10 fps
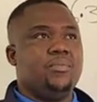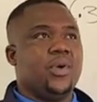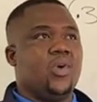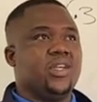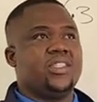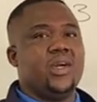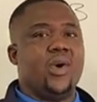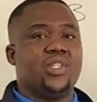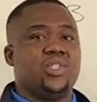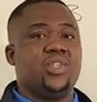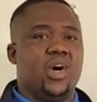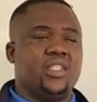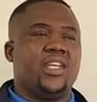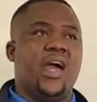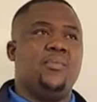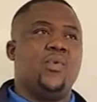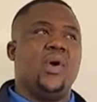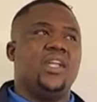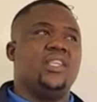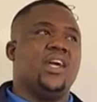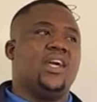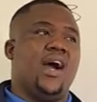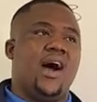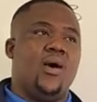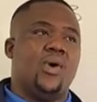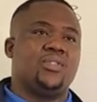Because there was no time where the car